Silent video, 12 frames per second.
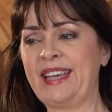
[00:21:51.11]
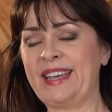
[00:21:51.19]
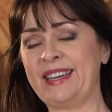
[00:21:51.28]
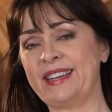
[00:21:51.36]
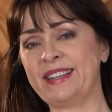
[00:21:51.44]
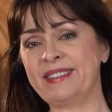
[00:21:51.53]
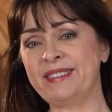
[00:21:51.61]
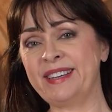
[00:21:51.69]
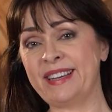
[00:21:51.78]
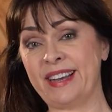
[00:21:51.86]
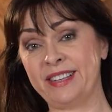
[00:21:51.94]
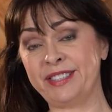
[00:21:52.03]
and
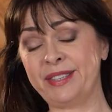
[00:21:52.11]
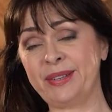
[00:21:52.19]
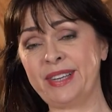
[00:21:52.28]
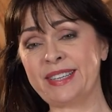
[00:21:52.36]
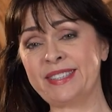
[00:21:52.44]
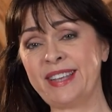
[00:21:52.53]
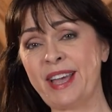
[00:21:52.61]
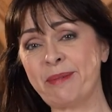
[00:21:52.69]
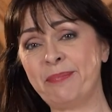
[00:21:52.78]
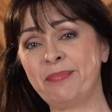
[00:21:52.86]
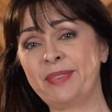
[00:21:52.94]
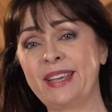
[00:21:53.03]
I'll see you next
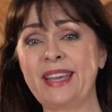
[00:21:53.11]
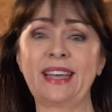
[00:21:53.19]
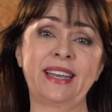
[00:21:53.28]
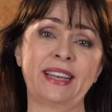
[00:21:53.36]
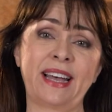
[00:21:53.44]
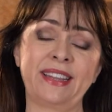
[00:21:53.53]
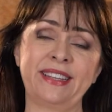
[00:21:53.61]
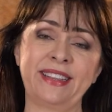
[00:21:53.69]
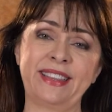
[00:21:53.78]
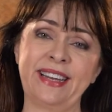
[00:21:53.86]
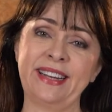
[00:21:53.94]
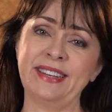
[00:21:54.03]
time. Until
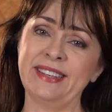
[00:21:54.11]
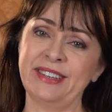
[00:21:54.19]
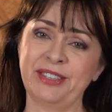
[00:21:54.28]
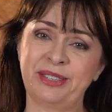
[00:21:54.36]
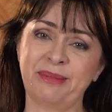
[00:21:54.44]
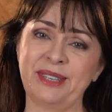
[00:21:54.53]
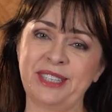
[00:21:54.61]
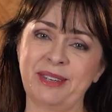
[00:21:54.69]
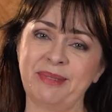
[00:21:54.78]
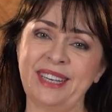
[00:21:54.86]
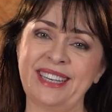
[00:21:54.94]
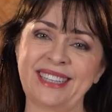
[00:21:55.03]
then, shimmy
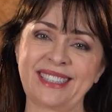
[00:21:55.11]
shimmy.